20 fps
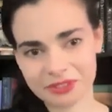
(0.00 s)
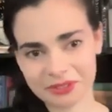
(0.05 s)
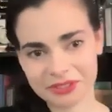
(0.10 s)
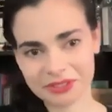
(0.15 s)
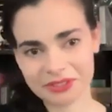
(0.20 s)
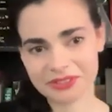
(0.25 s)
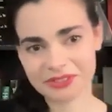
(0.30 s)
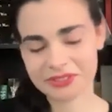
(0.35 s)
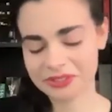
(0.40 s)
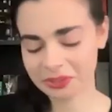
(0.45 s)

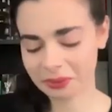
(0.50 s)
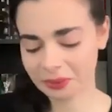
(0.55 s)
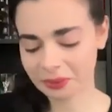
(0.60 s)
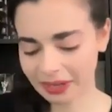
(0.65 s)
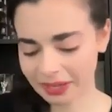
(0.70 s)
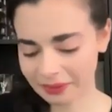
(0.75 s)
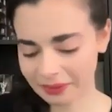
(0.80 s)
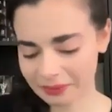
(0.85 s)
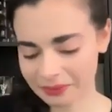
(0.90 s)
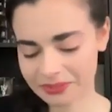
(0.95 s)
degrees. So
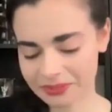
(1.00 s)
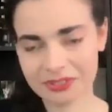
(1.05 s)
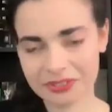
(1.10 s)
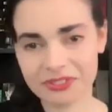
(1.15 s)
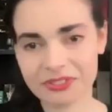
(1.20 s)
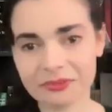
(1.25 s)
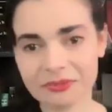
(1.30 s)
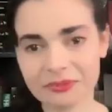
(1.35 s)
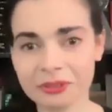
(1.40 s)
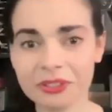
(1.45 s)
I was
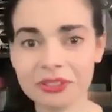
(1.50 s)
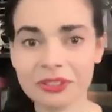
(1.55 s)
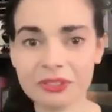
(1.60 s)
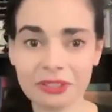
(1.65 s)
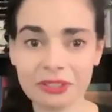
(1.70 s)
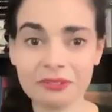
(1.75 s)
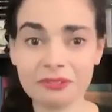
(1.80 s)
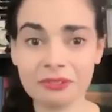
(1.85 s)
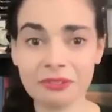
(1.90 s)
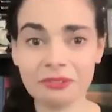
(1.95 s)
just really
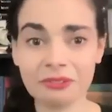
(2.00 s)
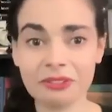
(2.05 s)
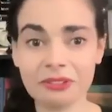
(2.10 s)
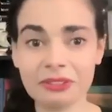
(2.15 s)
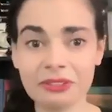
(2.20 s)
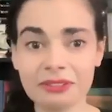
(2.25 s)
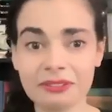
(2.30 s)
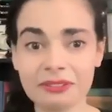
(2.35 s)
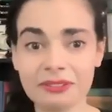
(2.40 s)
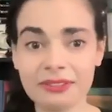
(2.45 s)
grateful
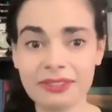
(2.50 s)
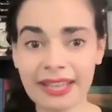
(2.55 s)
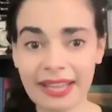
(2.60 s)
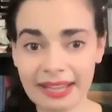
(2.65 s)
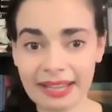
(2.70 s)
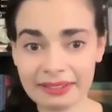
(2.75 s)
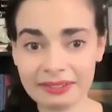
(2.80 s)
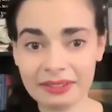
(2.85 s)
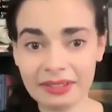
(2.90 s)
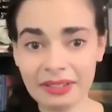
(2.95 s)
for
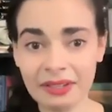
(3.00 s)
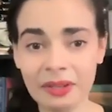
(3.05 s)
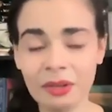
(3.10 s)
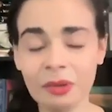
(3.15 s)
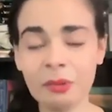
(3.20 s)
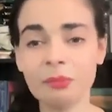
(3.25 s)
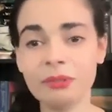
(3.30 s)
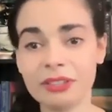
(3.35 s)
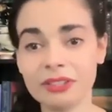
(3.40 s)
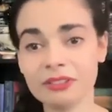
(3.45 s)
that
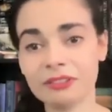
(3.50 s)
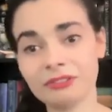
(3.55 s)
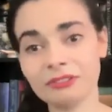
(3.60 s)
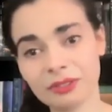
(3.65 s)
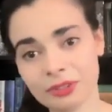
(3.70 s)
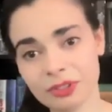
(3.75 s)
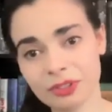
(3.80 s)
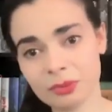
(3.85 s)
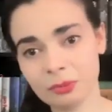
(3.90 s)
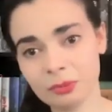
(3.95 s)
being the
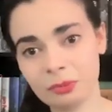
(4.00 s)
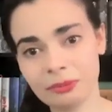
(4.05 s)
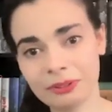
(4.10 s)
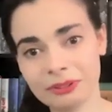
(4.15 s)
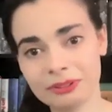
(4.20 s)
first